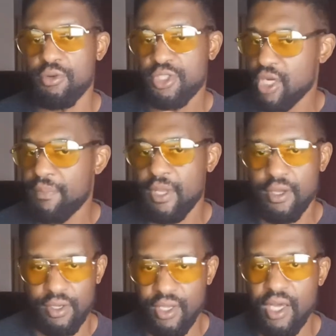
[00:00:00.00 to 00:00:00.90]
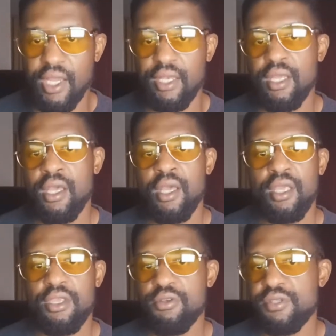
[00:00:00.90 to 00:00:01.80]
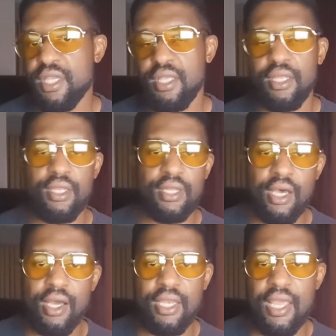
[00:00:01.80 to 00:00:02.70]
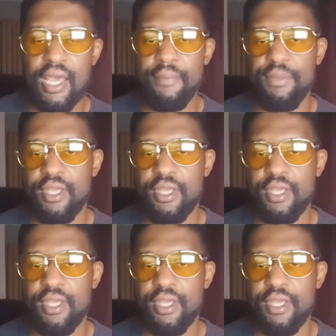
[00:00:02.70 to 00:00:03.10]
shopping online, using the Honey app,